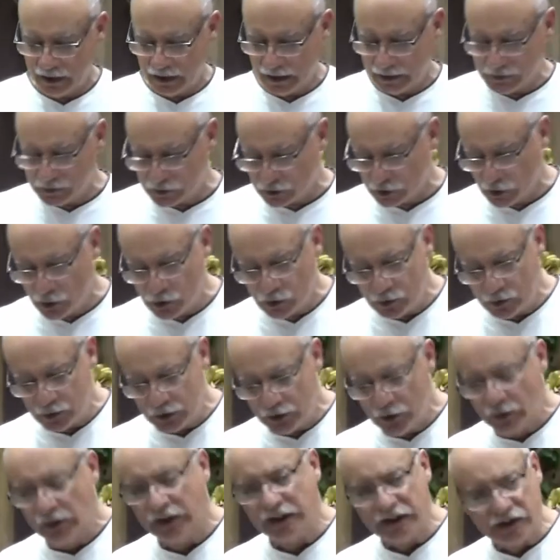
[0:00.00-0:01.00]
And so
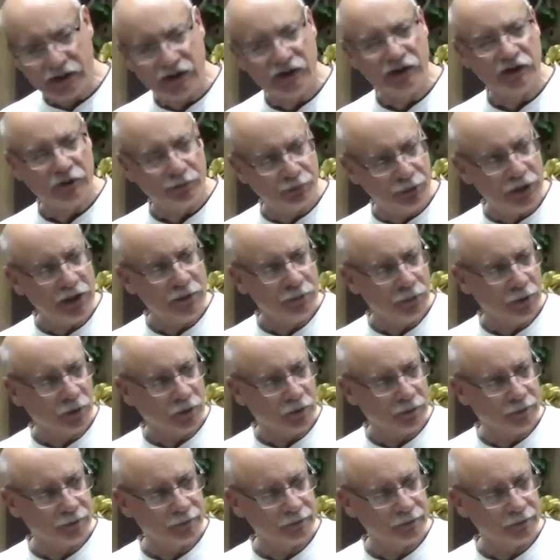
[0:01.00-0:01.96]
you listen to people.